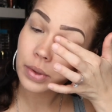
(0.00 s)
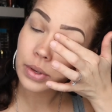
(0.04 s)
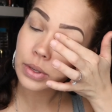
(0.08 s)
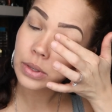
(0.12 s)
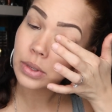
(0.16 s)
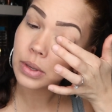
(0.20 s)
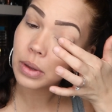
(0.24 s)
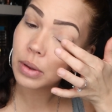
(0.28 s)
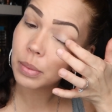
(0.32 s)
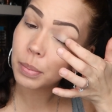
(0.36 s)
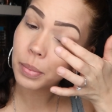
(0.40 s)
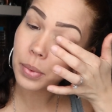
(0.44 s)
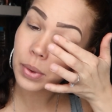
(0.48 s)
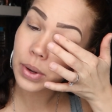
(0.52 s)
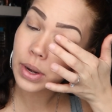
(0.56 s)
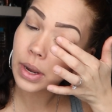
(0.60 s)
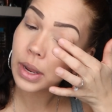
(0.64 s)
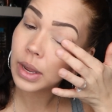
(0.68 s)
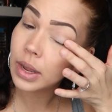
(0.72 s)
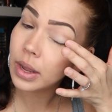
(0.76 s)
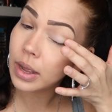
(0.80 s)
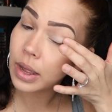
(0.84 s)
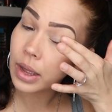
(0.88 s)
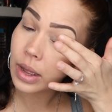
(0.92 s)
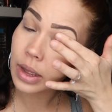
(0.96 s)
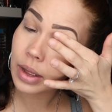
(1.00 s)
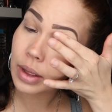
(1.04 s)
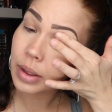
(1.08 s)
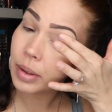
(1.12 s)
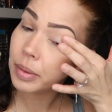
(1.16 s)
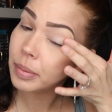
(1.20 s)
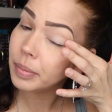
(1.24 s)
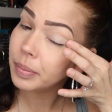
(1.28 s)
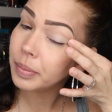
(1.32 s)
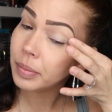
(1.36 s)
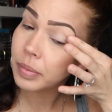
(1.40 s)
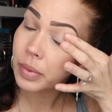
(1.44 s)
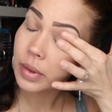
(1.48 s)
So I'm putting
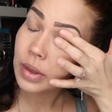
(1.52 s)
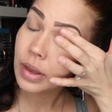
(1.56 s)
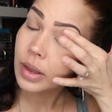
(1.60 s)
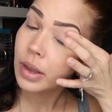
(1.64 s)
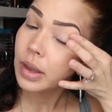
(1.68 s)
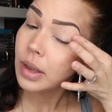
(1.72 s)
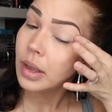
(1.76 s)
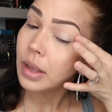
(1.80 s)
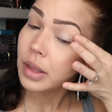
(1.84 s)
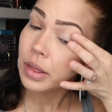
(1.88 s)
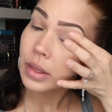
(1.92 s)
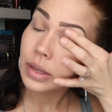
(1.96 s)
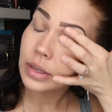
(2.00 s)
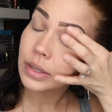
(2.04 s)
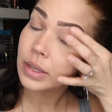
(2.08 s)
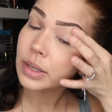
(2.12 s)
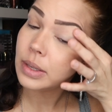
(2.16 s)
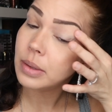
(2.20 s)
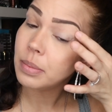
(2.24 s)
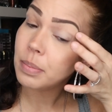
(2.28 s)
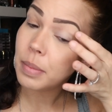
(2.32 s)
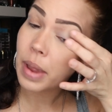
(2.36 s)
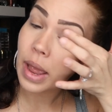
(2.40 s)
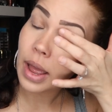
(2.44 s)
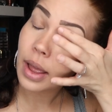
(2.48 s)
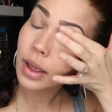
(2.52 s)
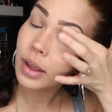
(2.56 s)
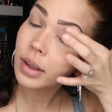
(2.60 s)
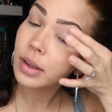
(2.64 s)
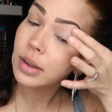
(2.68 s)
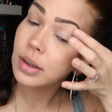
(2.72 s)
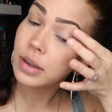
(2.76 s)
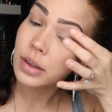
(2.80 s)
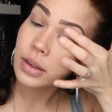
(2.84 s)
this is MAC